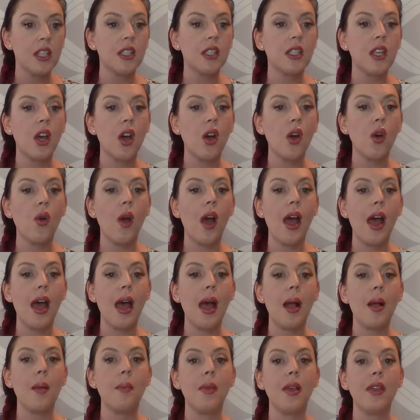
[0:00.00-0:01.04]
So
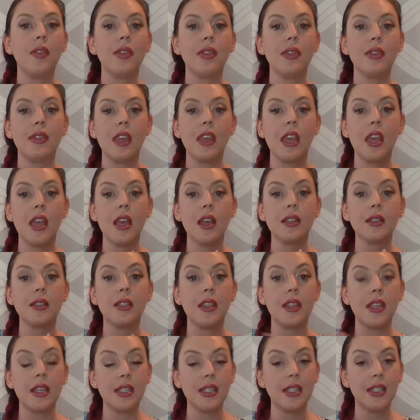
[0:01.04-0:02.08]

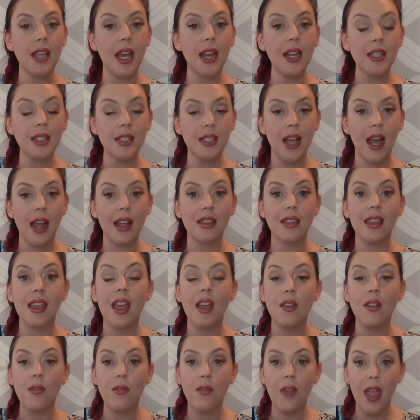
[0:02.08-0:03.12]
the site, the
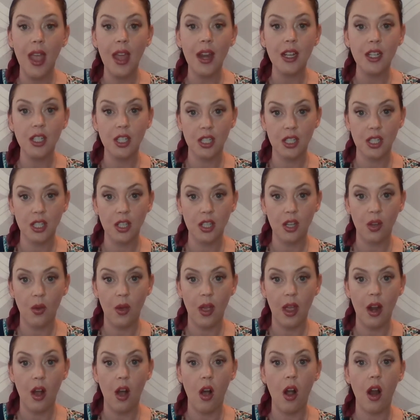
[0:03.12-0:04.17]
advantages to
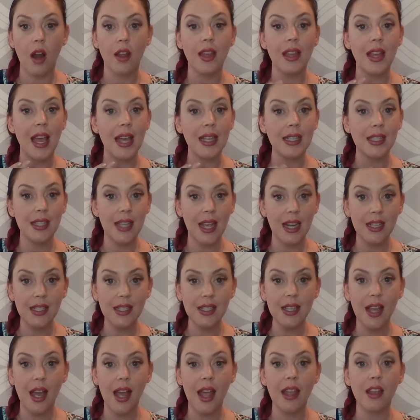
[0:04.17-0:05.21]
it are a
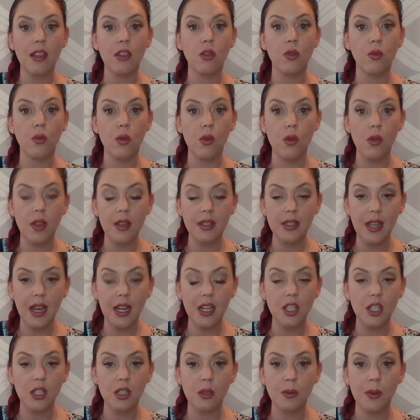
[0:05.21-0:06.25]
site through the
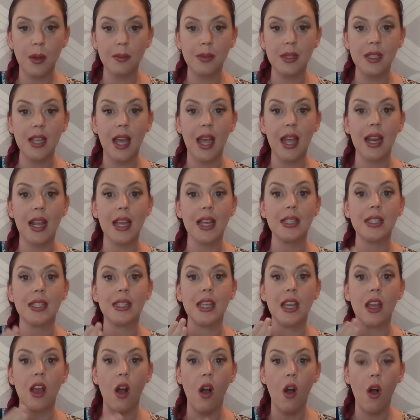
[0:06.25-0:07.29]
SeneGence website is
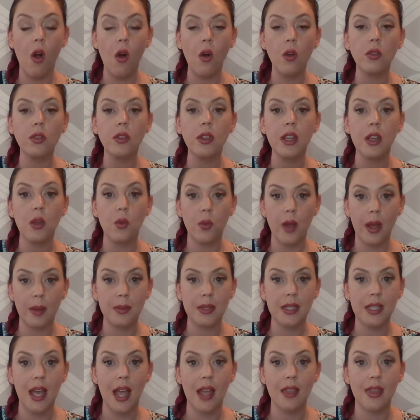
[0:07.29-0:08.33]
the only
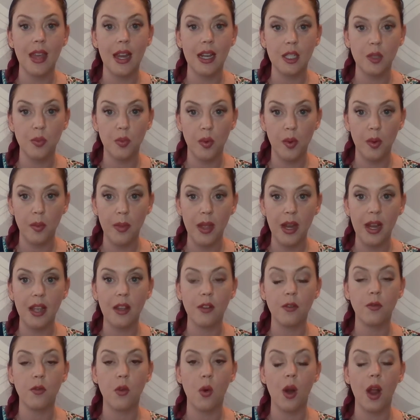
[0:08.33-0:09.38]
website that is
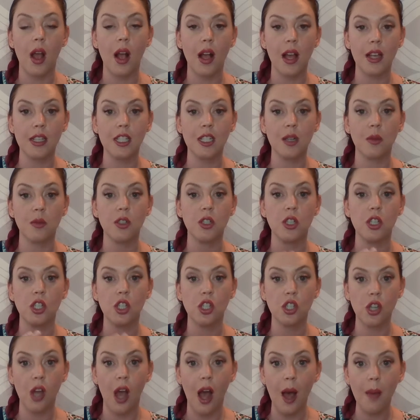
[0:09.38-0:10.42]
permitted for a customer to
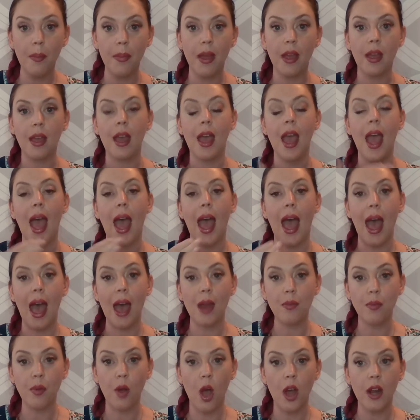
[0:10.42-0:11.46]
shop,
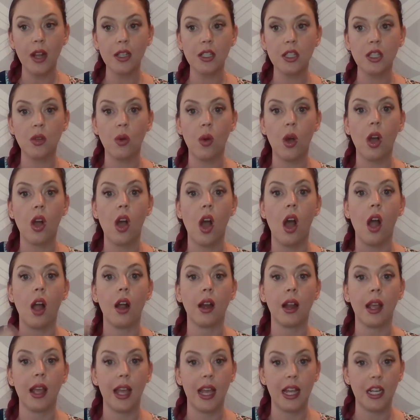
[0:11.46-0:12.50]
add products to a
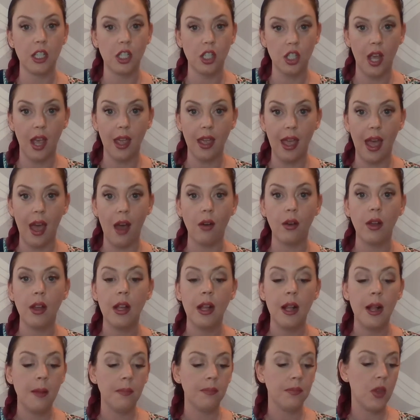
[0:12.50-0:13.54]
cart, and check out.
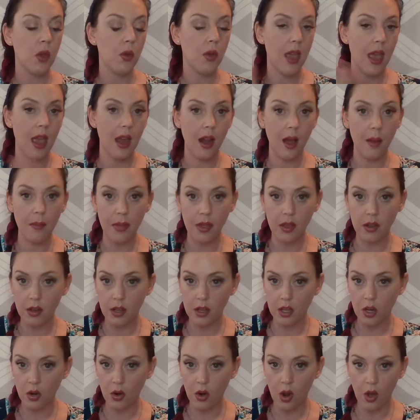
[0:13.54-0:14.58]
You cannot build
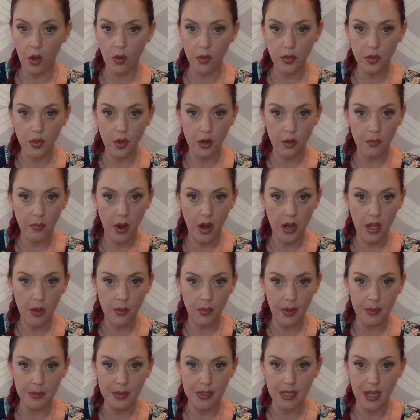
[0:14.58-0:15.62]
your own third-party
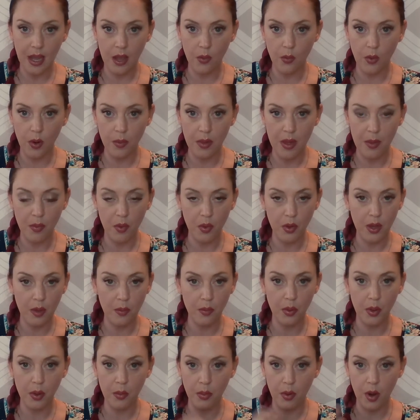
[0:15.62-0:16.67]
website where people can
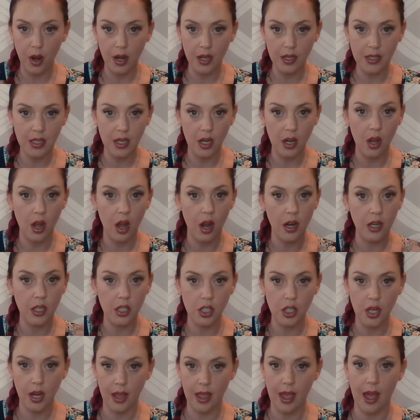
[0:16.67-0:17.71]
put products in a cart and
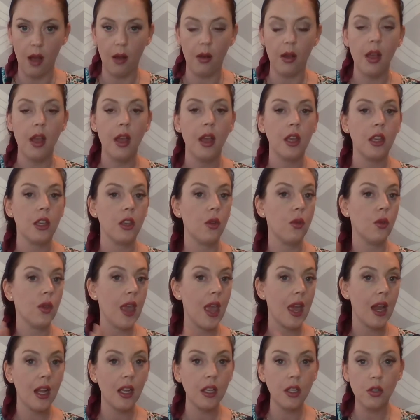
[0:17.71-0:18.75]
check out. You
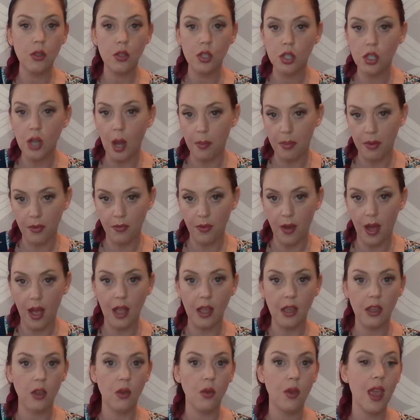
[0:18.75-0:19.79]
cannot use
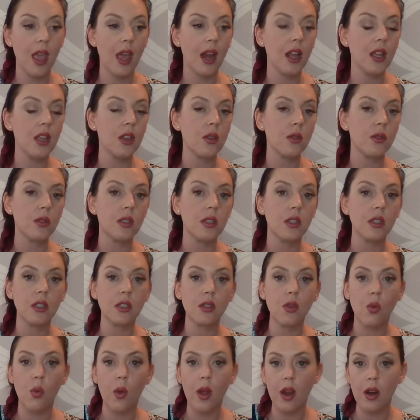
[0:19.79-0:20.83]
Shopify. You cannot use the
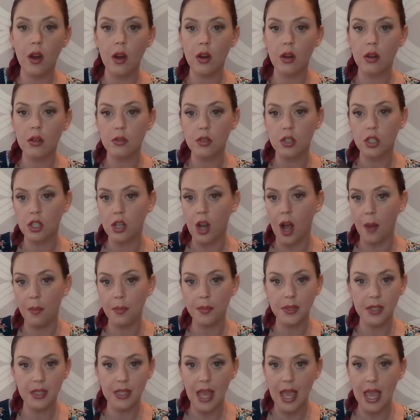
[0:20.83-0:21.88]
Square
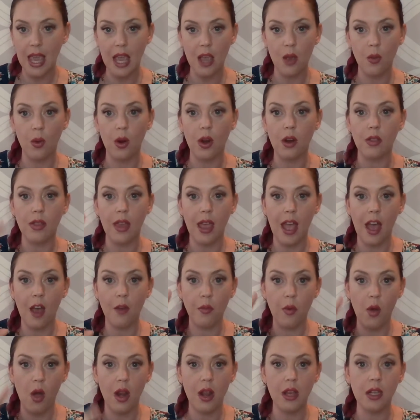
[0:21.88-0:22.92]
Shops thingy where they
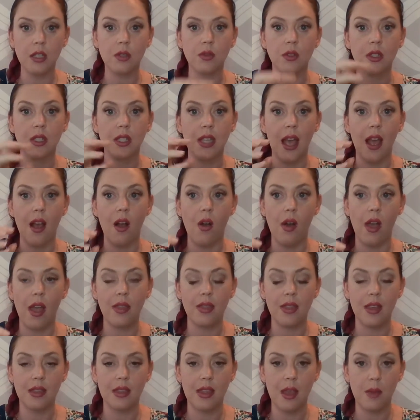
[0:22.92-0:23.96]
have products for sale
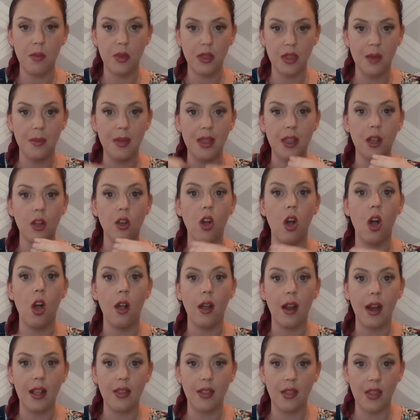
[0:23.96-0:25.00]
and then they put them in their
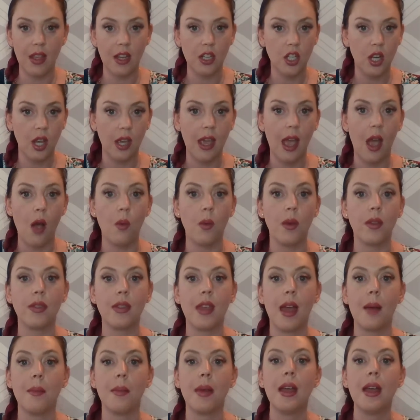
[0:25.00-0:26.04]
cart and then they check out with them.